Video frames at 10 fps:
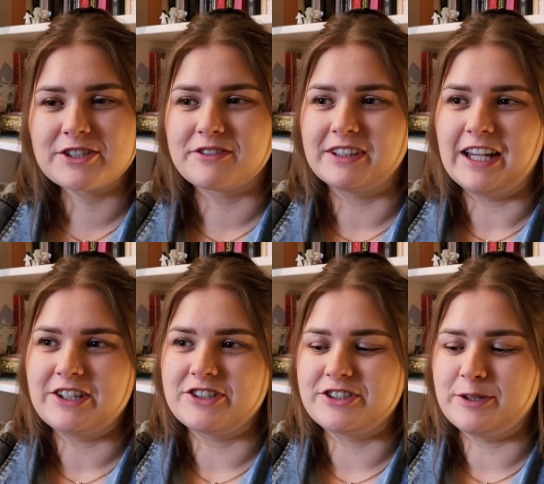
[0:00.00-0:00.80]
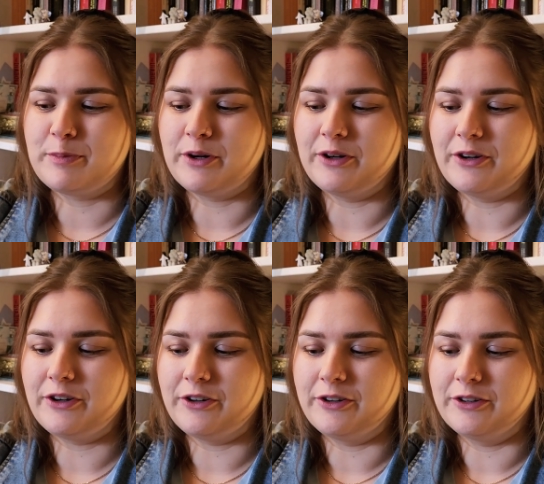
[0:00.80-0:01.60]
a relationship
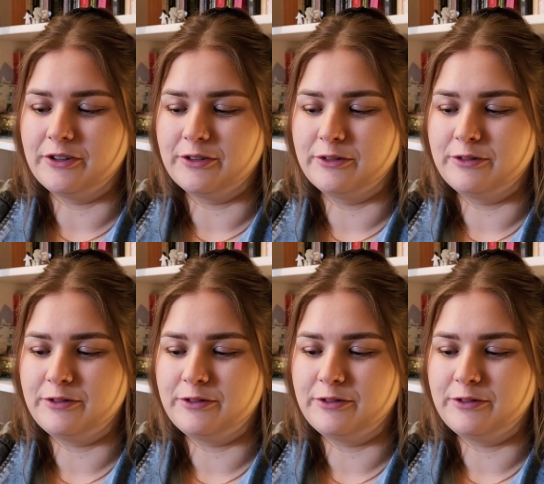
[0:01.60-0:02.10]
of